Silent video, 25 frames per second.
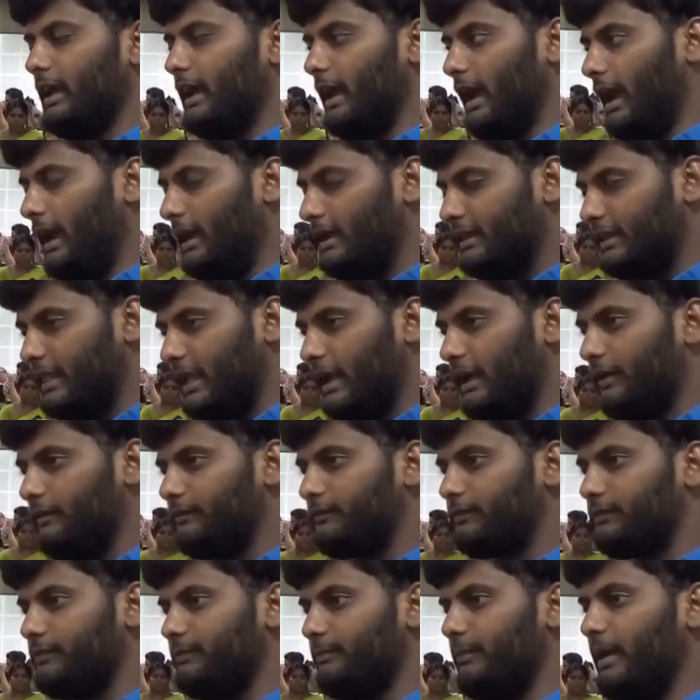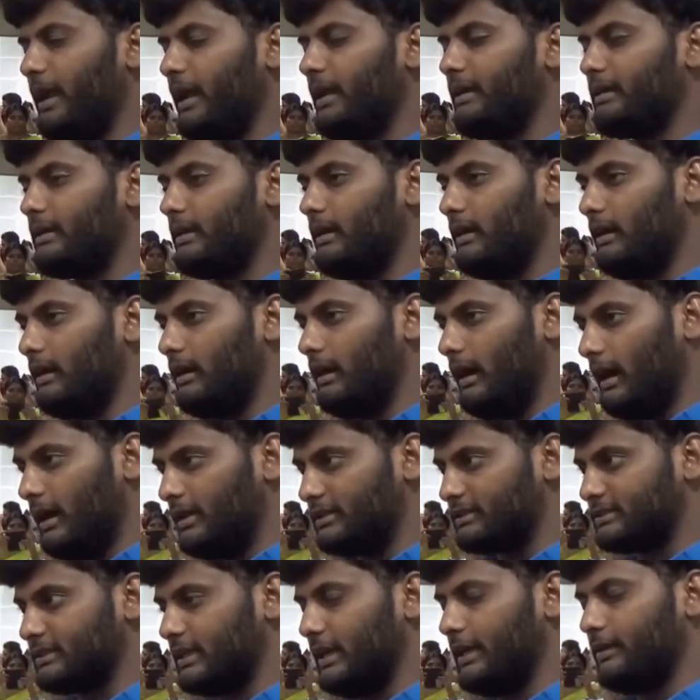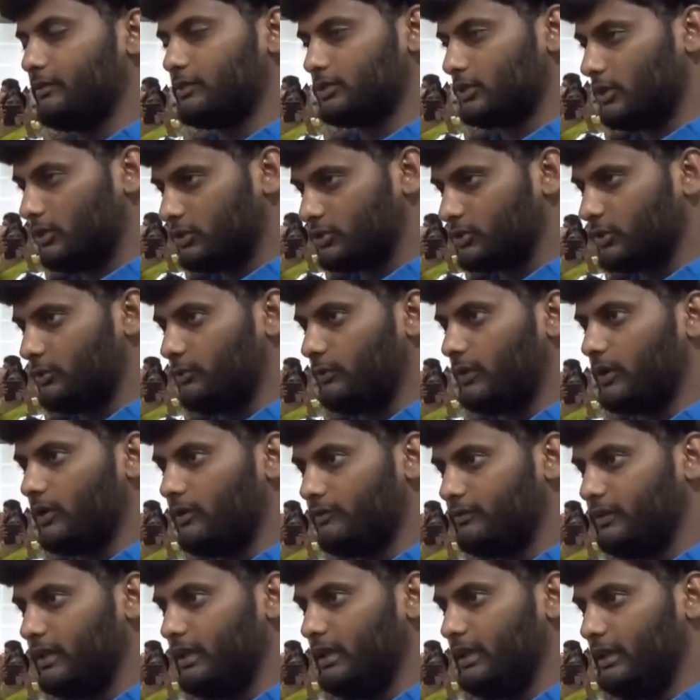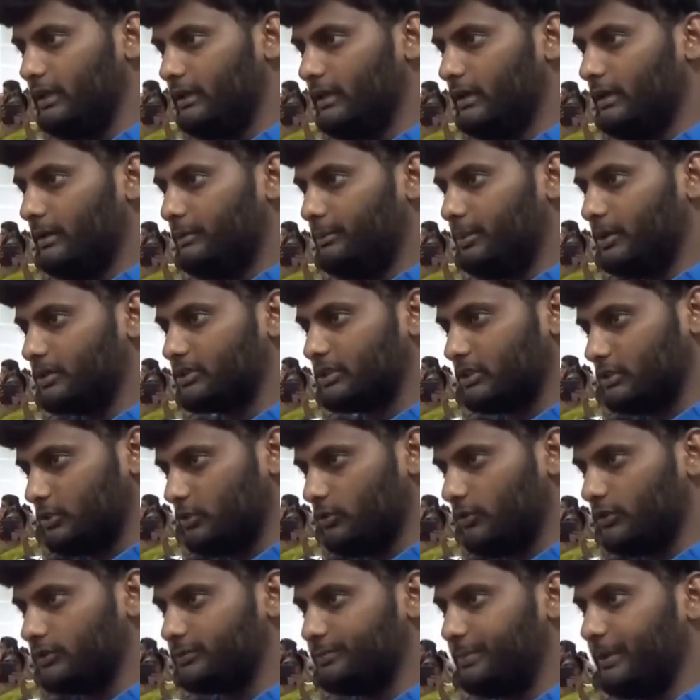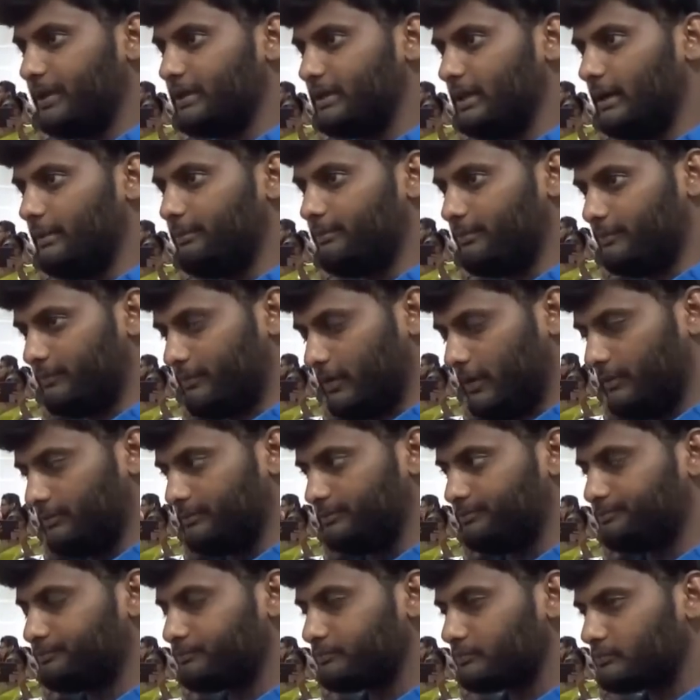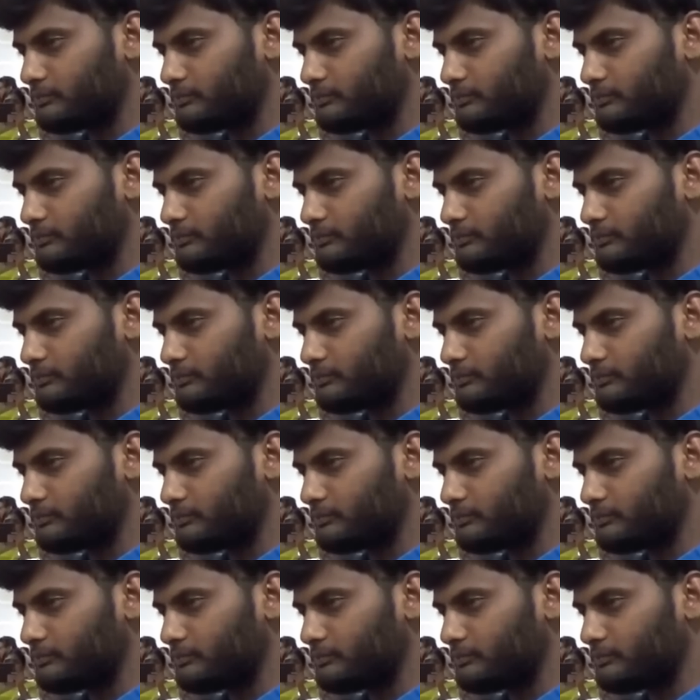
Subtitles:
and they have made us, I was also one of the persons who was picked up from